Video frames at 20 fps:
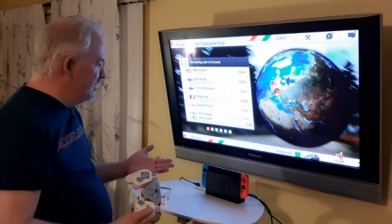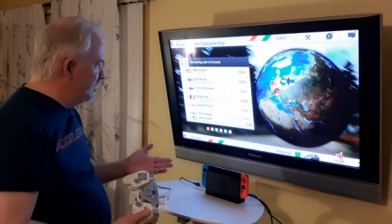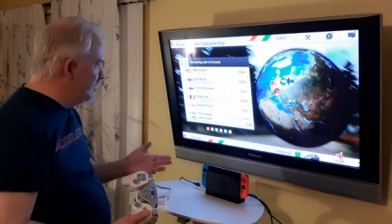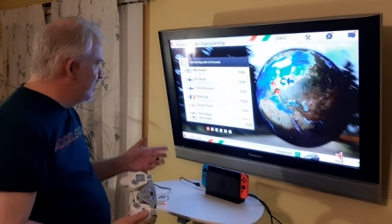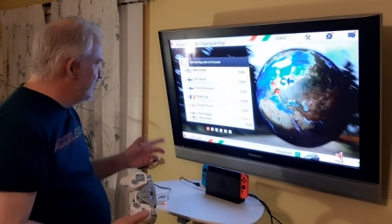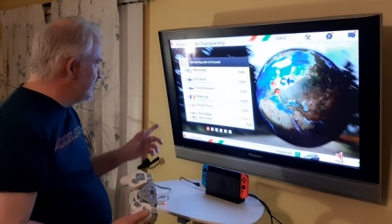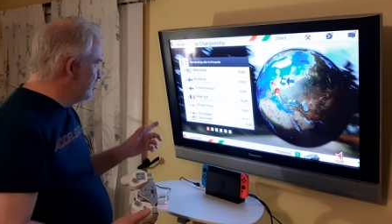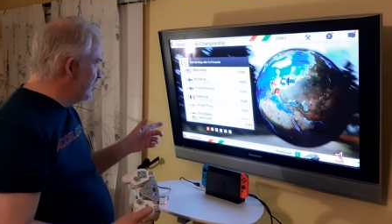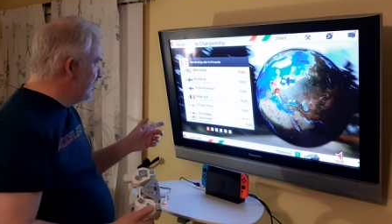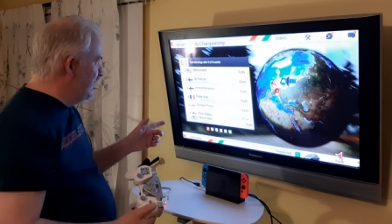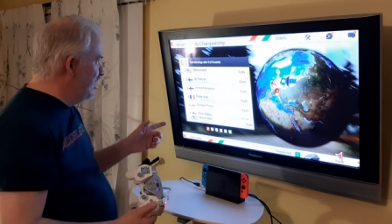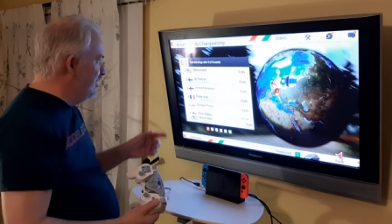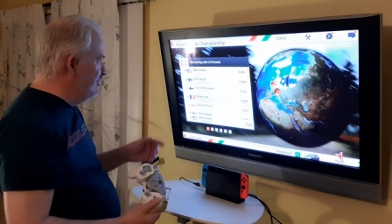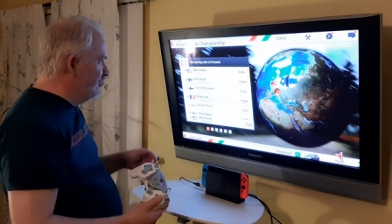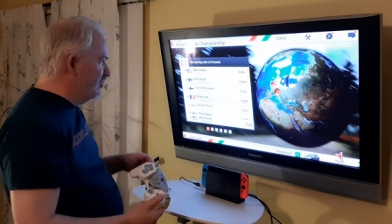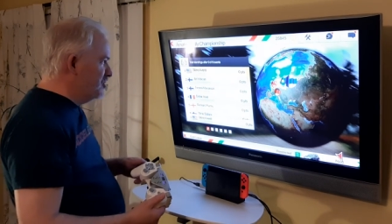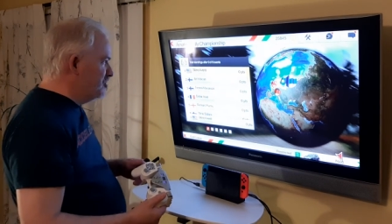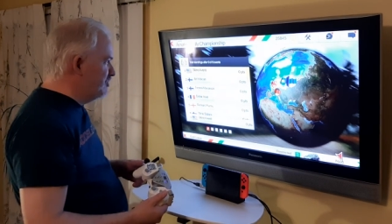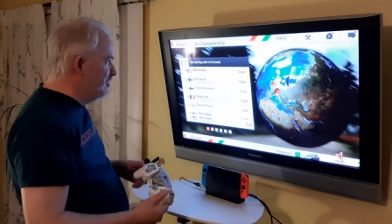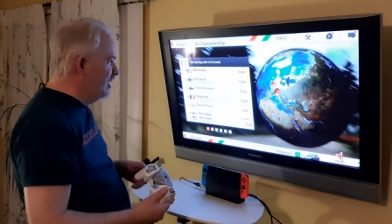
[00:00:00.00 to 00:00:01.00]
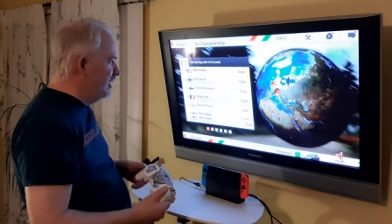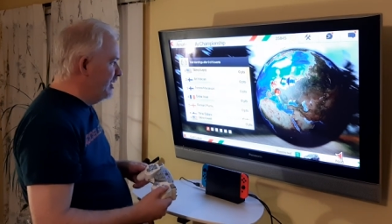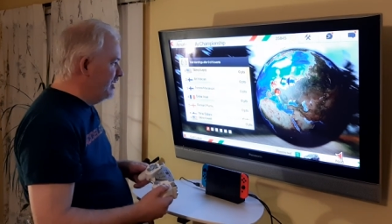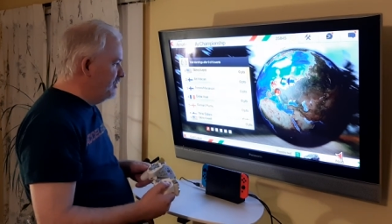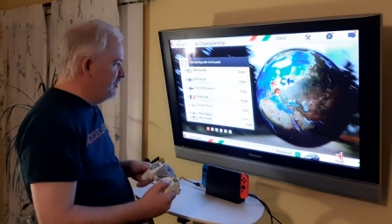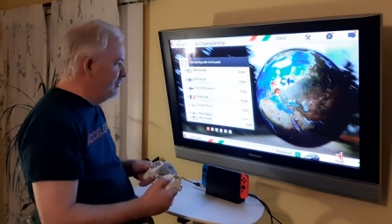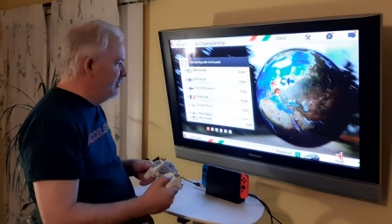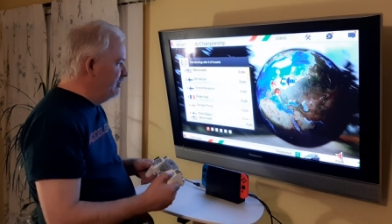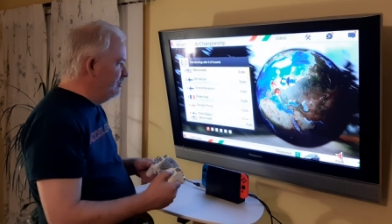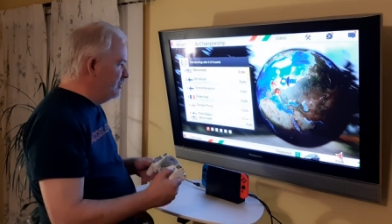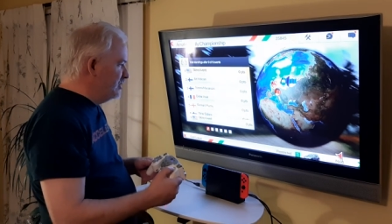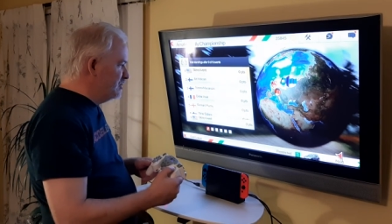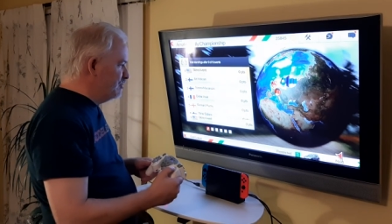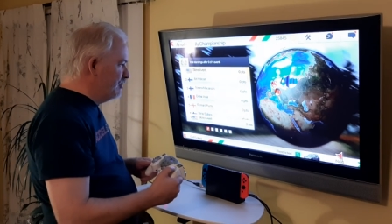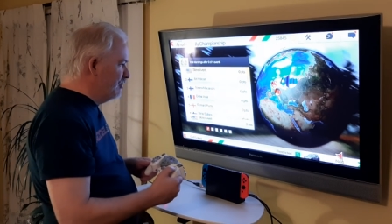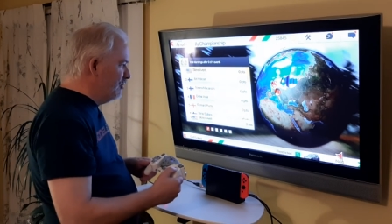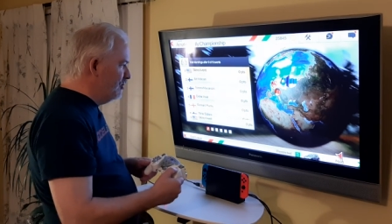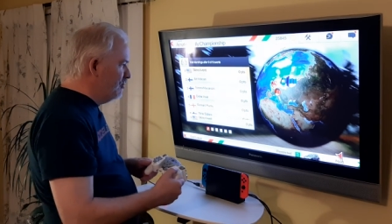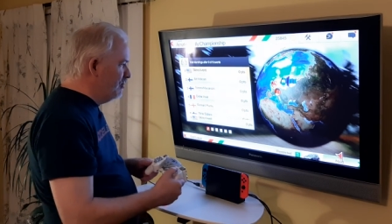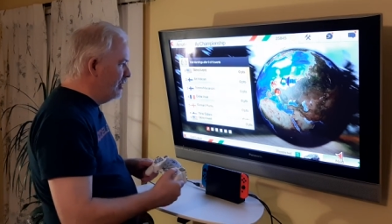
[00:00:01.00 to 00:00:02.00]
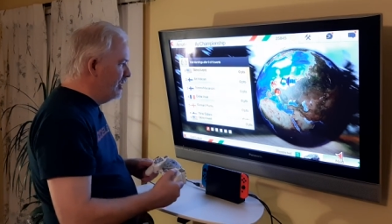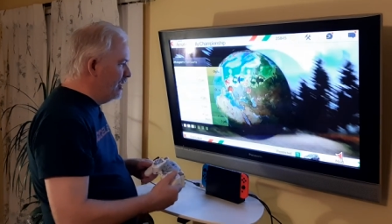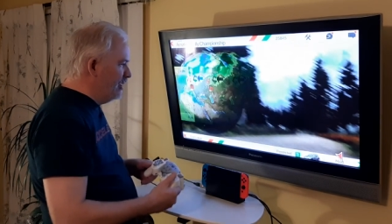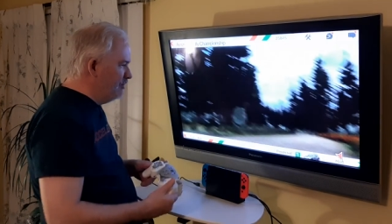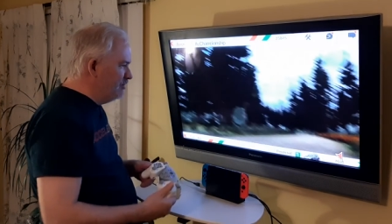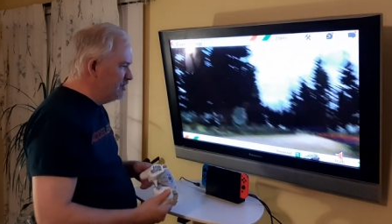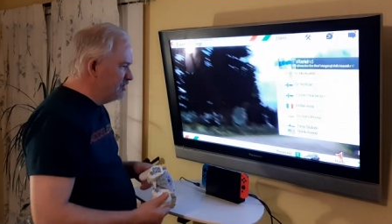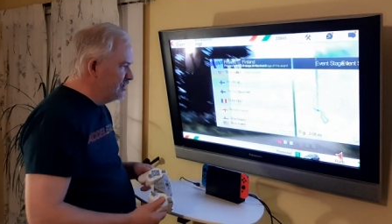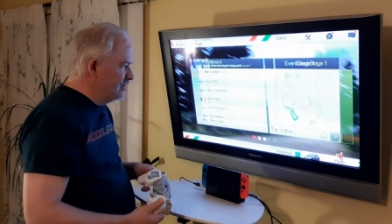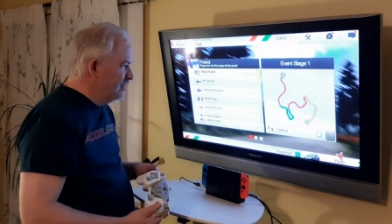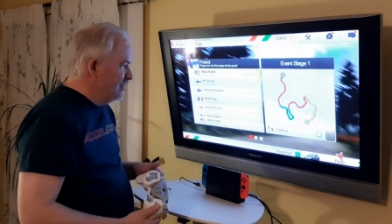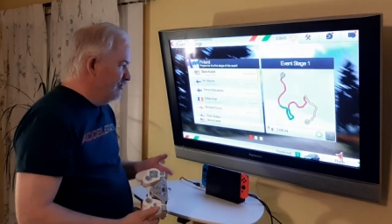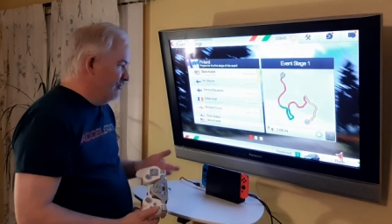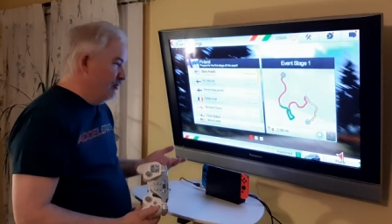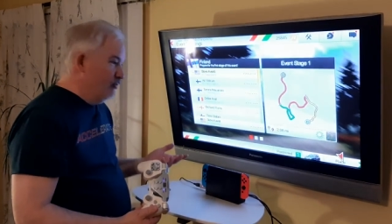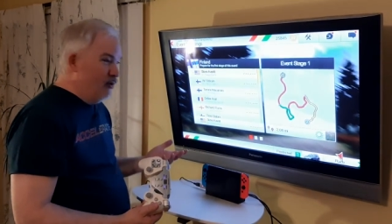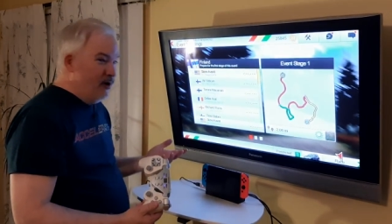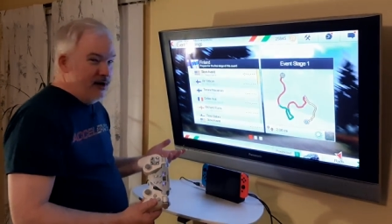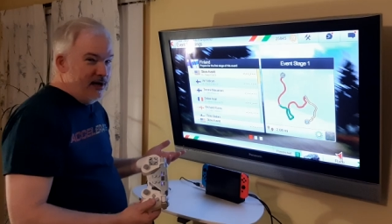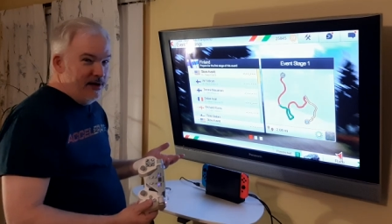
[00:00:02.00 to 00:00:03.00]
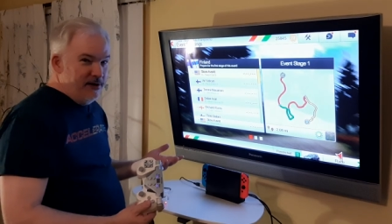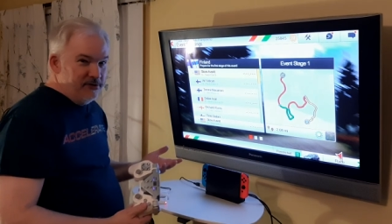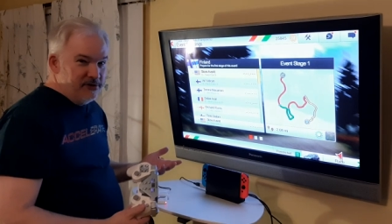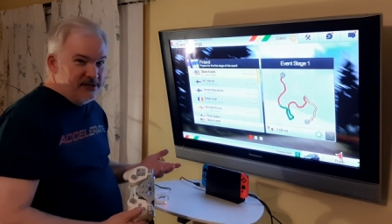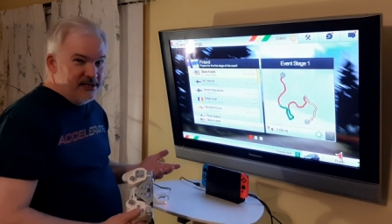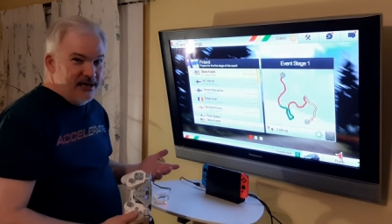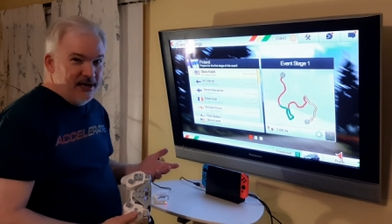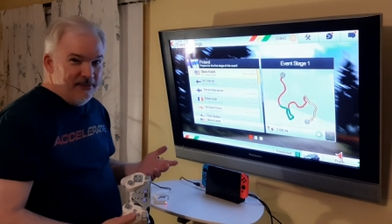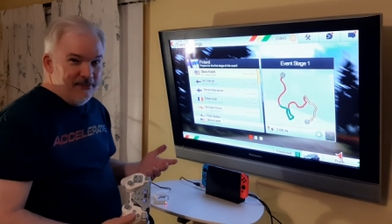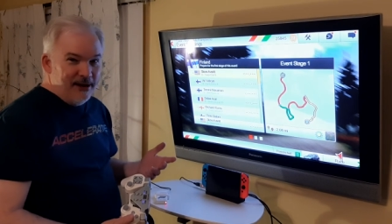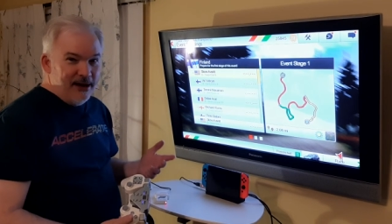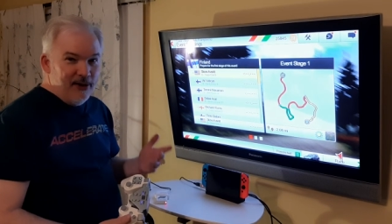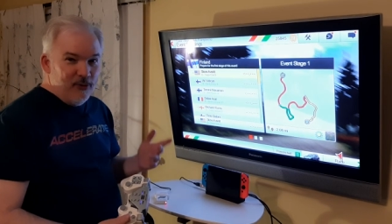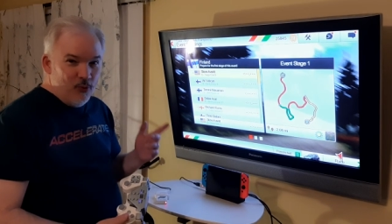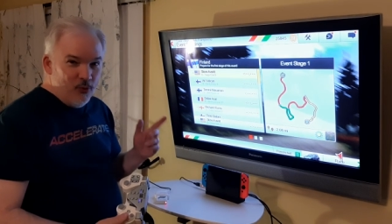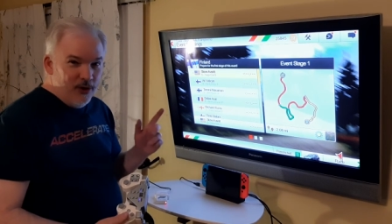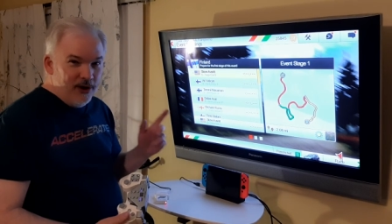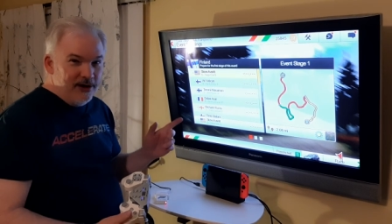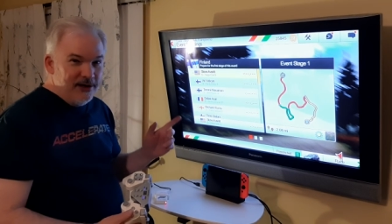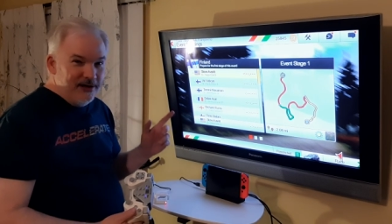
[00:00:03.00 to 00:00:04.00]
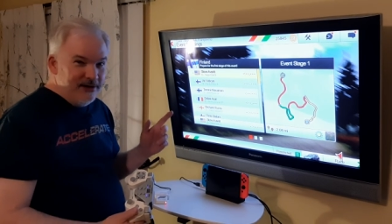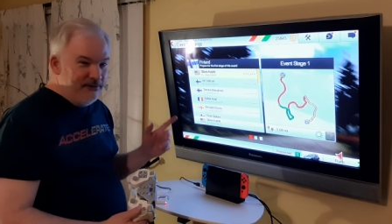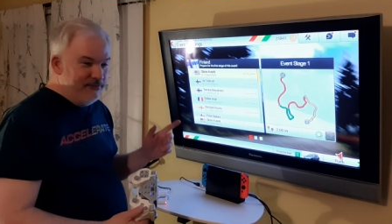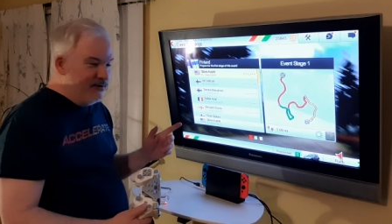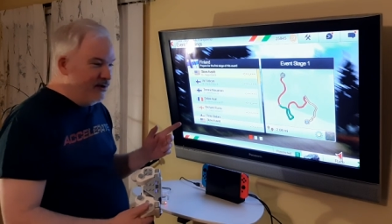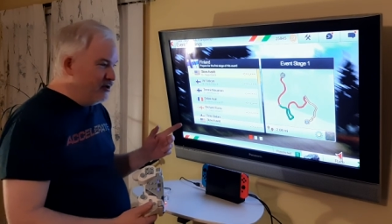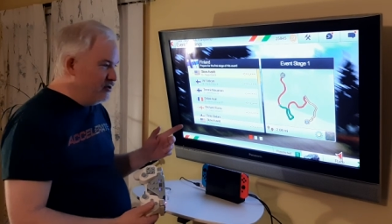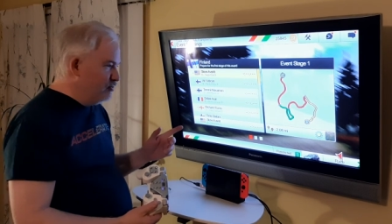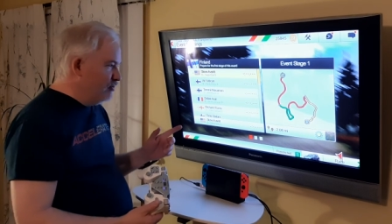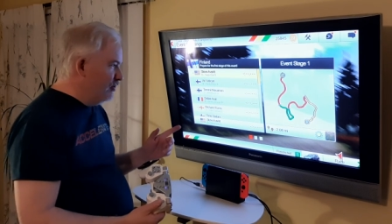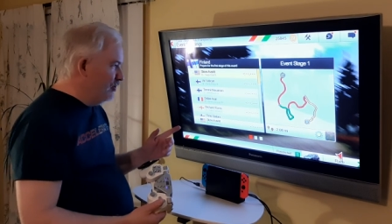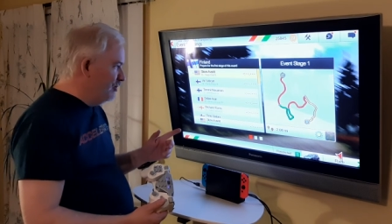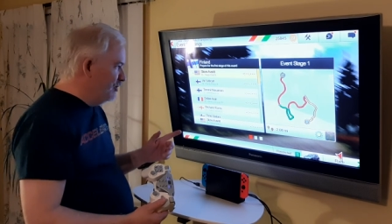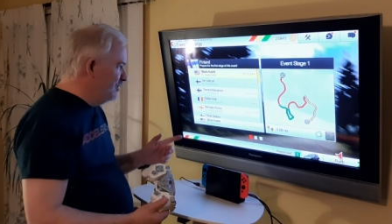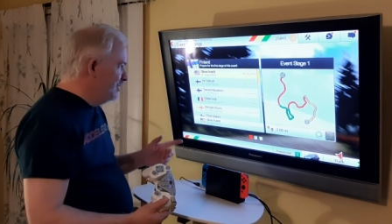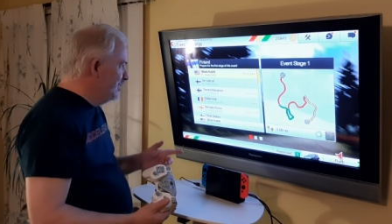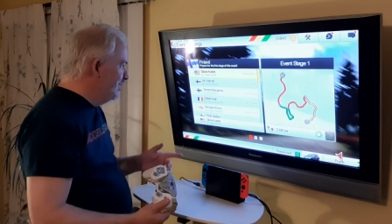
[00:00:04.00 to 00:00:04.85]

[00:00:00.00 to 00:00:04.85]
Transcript: that this game, Rush Rally 3, was programmed, from what I understand, by one individual